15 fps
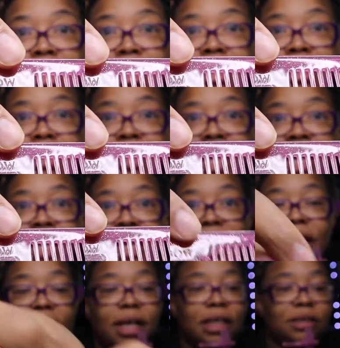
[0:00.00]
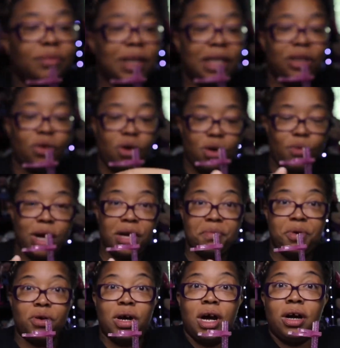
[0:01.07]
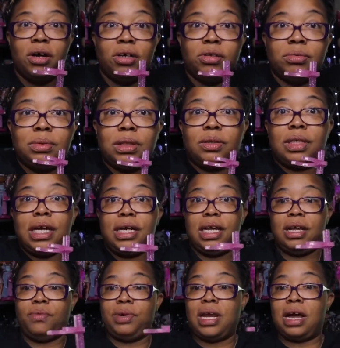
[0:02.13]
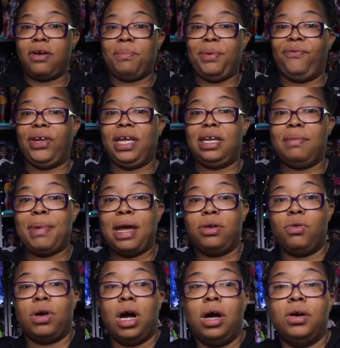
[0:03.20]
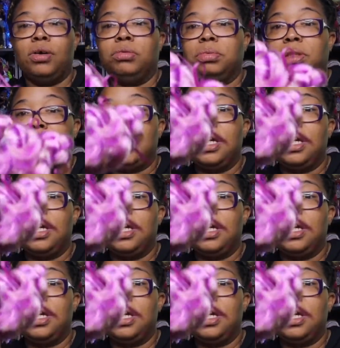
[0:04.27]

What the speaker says: Okay, then, because we ain't throwing away no more combs. Okay, then, we're not going to be forgetting about no combs.